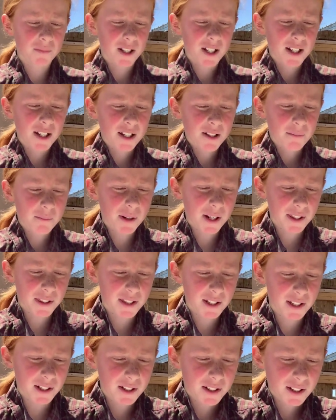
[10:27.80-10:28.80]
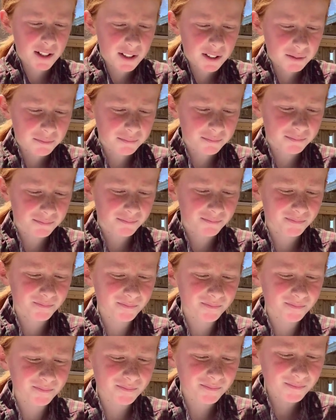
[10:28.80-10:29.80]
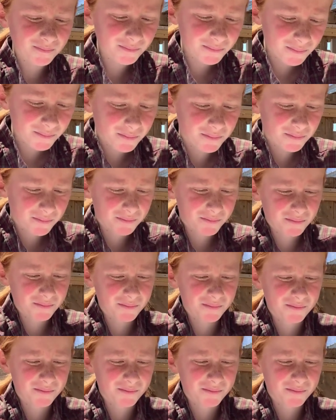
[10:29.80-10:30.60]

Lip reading: Is that good, Jacob?